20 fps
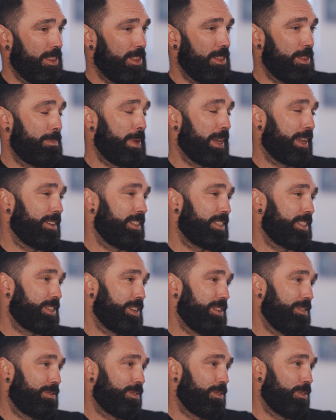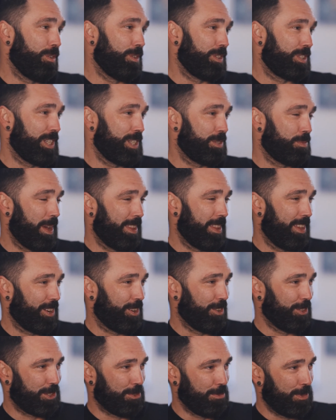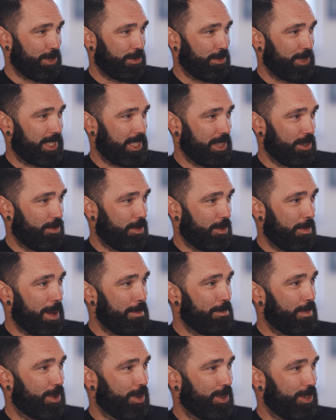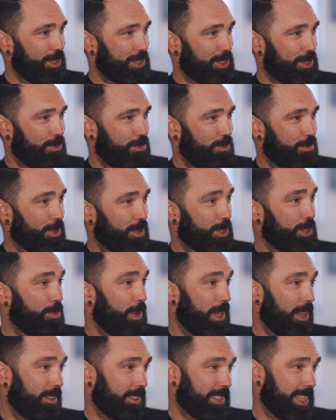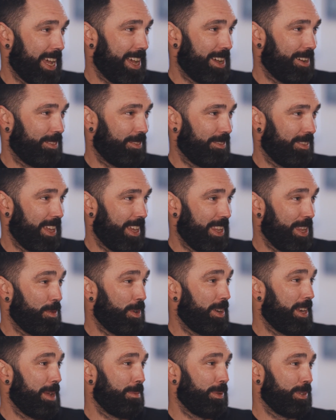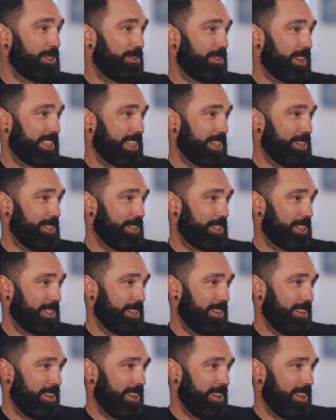The big concern for us is whether customers would still remember us once we locked down and they weren't able to visit us.